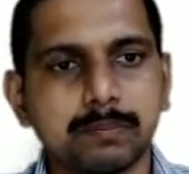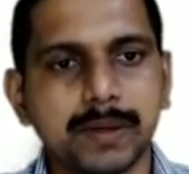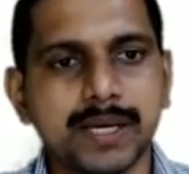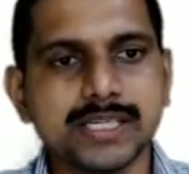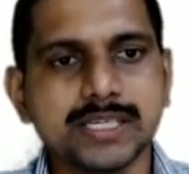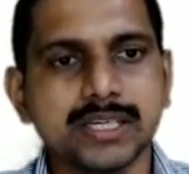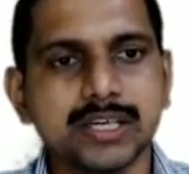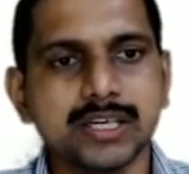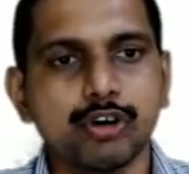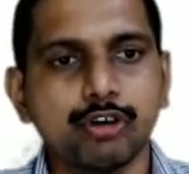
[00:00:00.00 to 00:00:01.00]
plus
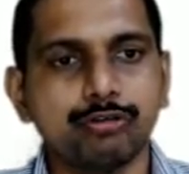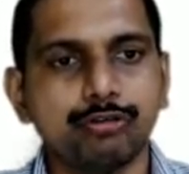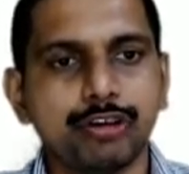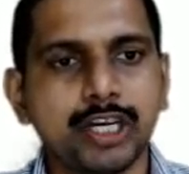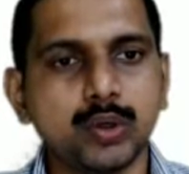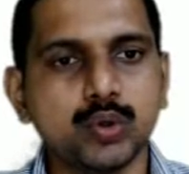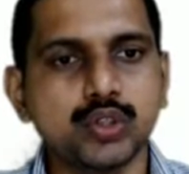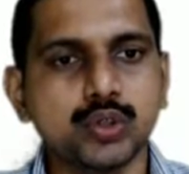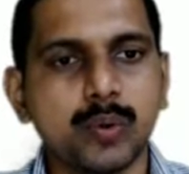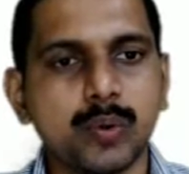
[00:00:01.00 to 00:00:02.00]
V2
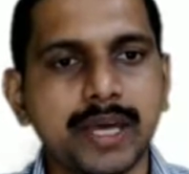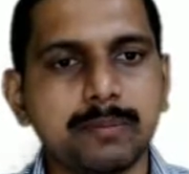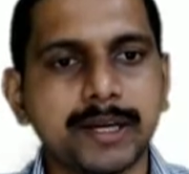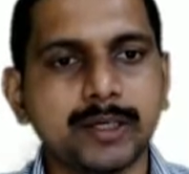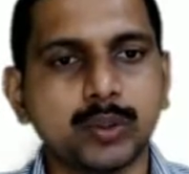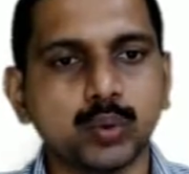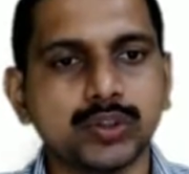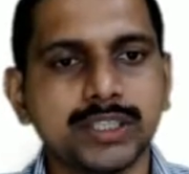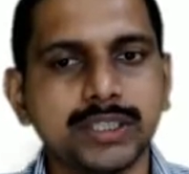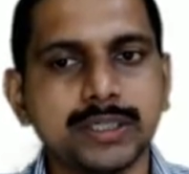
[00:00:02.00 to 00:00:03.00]
square by
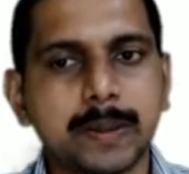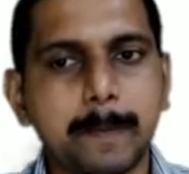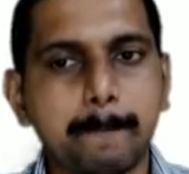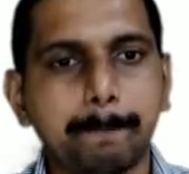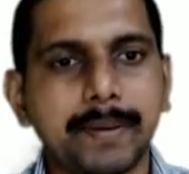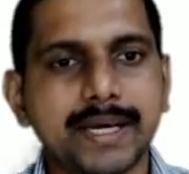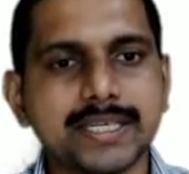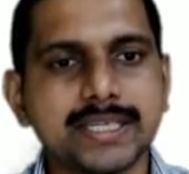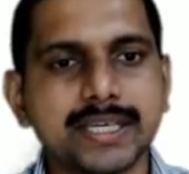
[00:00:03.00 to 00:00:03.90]
2g plus